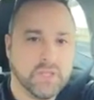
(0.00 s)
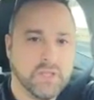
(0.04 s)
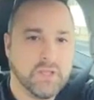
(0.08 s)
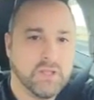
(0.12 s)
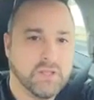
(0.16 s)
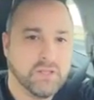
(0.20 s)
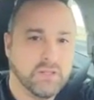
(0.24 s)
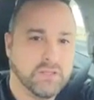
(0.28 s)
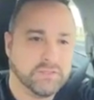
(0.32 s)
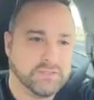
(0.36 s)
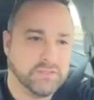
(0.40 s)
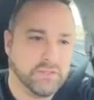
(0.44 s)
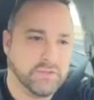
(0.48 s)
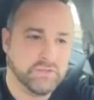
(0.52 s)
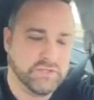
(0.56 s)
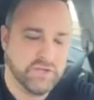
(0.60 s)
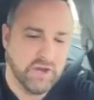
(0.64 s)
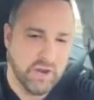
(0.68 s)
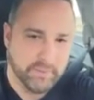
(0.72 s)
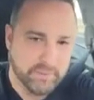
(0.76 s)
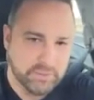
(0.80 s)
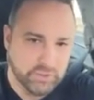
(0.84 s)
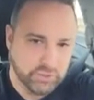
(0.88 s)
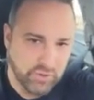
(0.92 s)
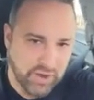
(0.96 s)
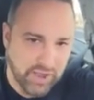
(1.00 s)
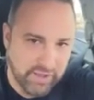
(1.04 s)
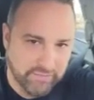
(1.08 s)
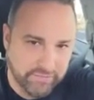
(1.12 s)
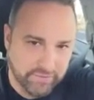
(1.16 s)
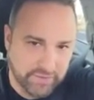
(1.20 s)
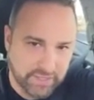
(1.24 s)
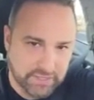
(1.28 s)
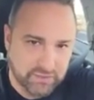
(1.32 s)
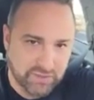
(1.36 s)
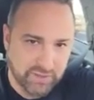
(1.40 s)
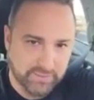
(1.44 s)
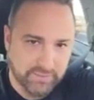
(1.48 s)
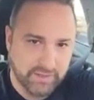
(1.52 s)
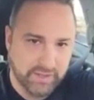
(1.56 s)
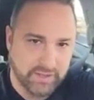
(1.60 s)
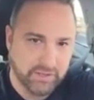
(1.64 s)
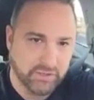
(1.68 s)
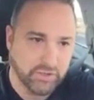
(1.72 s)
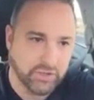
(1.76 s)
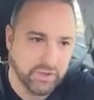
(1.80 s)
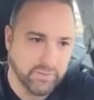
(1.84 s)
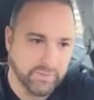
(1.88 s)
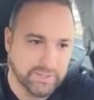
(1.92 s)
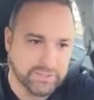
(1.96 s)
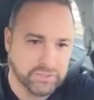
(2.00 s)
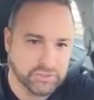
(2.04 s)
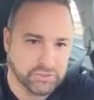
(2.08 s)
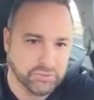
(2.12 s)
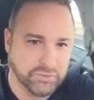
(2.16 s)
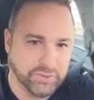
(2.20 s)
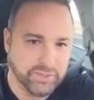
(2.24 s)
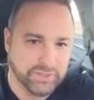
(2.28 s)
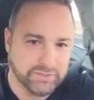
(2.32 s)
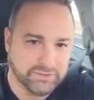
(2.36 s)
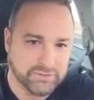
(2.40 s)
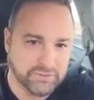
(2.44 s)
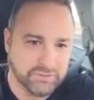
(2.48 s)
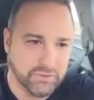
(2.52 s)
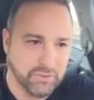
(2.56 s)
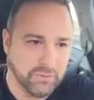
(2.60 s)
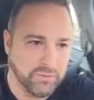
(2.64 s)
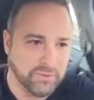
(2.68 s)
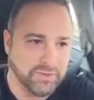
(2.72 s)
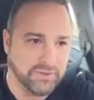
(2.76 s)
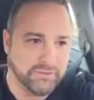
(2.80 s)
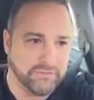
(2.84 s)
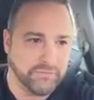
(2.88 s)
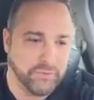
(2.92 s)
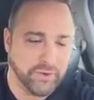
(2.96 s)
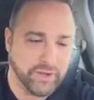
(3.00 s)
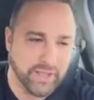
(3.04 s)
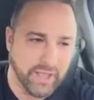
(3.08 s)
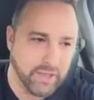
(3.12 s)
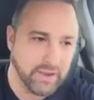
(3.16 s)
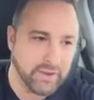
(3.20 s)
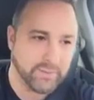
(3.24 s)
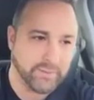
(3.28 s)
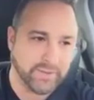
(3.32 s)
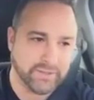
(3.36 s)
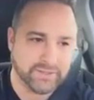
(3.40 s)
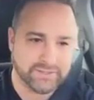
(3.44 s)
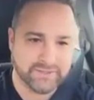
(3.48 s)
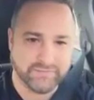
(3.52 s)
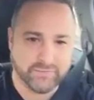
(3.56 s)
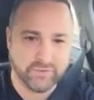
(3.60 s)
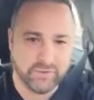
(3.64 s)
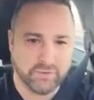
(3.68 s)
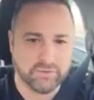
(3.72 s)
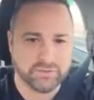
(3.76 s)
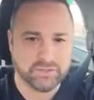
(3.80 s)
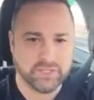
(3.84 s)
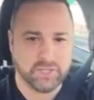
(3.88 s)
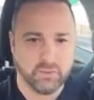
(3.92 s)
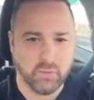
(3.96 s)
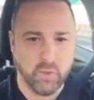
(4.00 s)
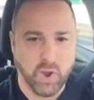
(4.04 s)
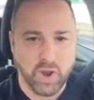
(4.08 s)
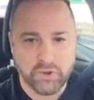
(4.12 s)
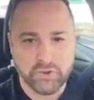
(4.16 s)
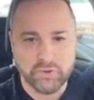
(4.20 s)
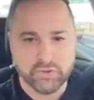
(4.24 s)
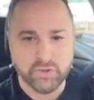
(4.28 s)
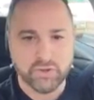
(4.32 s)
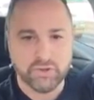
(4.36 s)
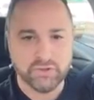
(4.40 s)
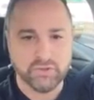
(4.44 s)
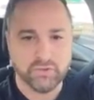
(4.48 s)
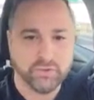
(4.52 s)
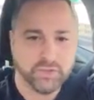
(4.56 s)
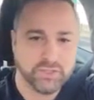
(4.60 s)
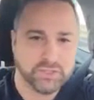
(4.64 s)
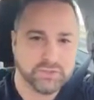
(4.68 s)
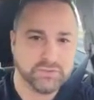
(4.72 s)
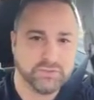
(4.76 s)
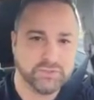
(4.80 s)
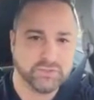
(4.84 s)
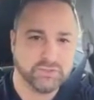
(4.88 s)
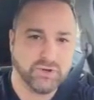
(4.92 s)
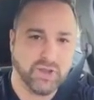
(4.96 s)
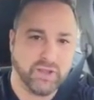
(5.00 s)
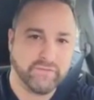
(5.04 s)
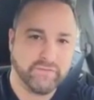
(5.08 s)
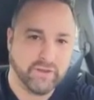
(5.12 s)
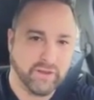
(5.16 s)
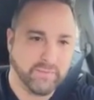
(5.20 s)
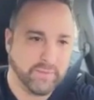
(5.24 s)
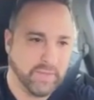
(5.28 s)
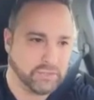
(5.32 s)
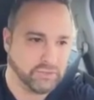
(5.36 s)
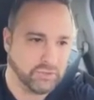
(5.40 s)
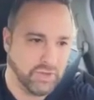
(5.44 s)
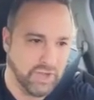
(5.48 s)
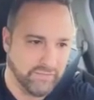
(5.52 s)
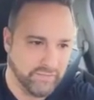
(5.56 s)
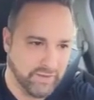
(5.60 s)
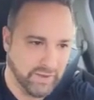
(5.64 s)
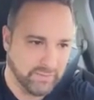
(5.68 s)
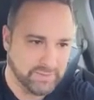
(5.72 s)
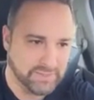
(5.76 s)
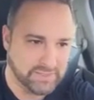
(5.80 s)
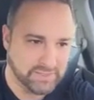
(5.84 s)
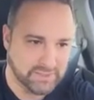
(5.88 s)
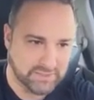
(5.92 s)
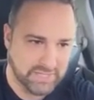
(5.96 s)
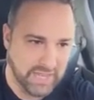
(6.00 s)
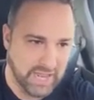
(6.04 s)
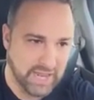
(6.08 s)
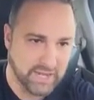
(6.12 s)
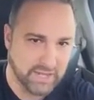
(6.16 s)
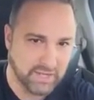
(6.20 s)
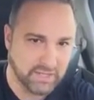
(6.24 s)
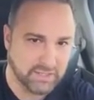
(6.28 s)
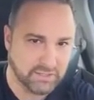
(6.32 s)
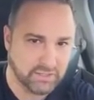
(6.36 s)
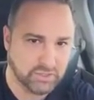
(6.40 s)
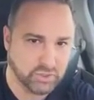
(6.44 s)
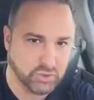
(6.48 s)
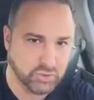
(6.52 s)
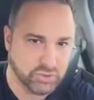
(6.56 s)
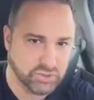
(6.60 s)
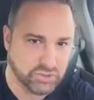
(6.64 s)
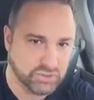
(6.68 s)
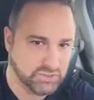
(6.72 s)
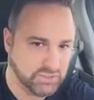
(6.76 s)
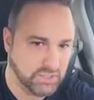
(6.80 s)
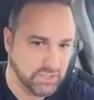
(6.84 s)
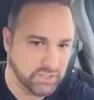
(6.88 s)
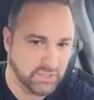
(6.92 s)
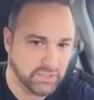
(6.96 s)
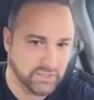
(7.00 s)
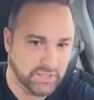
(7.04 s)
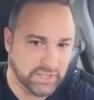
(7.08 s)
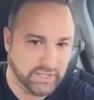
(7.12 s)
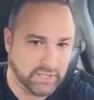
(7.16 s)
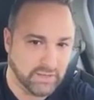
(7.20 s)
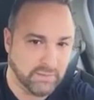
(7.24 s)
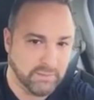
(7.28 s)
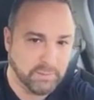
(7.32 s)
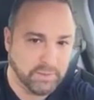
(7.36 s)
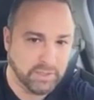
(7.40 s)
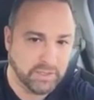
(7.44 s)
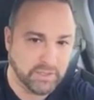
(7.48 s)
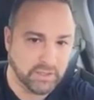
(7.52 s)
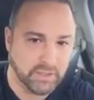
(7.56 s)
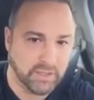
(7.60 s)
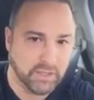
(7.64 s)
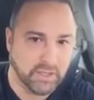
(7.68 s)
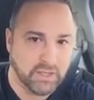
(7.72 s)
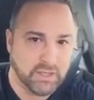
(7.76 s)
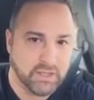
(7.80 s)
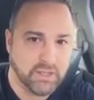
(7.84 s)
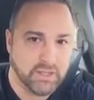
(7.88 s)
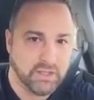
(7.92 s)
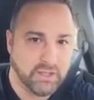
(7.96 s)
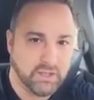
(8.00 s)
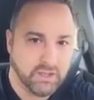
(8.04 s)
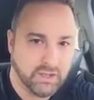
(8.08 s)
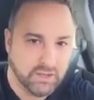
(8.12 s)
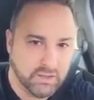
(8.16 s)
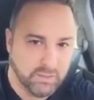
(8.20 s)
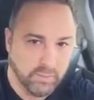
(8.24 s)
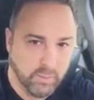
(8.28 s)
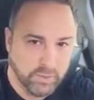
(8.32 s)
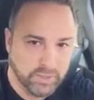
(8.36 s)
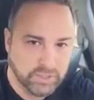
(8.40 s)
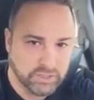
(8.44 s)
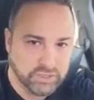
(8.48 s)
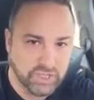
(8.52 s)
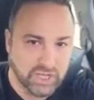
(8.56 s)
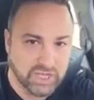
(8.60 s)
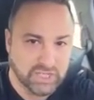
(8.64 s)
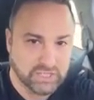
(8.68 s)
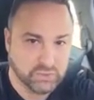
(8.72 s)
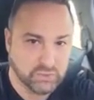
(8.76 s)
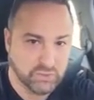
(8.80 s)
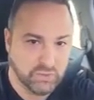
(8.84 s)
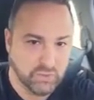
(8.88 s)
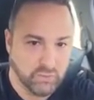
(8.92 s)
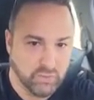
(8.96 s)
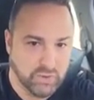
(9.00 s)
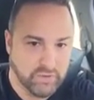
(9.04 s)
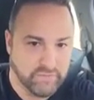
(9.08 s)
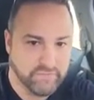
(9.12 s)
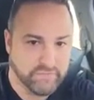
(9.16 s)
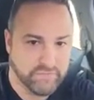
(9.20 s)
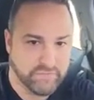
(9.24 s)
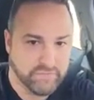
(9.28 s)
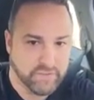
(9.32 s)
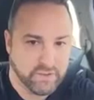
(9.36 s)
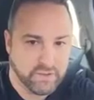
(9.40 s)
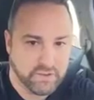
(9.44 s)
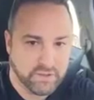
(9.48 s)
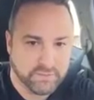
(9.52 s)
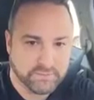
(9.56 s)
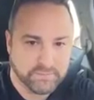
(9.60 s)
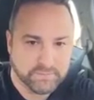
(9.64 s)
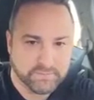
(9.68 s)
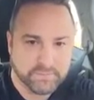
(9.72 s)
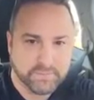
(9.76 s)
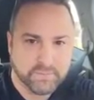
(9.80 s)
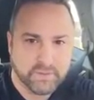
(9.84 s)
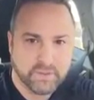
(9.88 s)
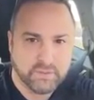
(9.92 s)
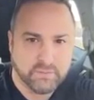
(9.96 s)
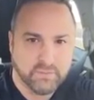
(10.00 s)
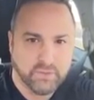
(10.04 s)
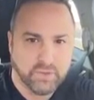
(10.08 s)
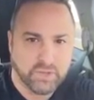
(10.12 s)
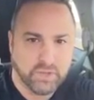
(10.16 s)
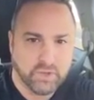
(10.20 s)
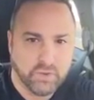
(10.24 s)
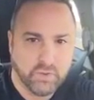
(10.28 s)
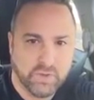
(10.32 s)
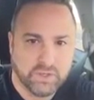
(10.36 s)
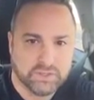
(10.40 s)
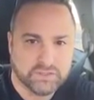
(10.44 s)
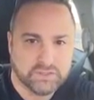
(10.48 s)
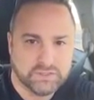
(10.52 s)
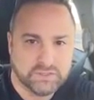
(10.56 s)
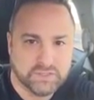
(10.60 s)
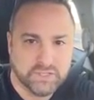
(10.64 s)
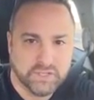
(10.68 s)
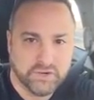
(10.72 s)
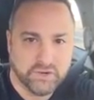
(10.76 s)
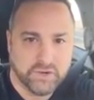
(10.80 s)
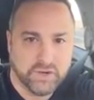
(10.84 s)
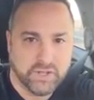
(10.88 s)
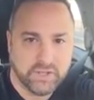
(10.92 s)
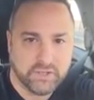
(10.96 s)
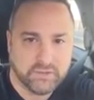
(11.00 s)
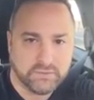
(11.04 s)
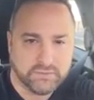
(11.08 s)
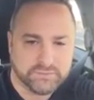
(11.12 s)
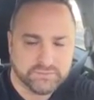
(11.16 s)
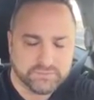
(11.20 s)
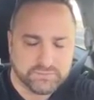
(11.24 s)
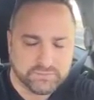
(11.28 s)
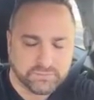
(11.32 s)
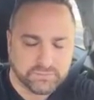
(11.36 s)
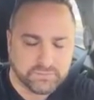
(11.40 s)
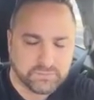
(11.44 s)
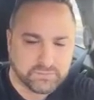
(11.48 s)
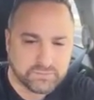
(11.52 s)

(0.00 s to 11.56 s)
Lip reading: That is all, folks. I'll be probably mirror-canning later on from this conference. There's some really hotshot people at this conference that I'm looking forward to meeting, like Daniel from the Golden State Warriors, and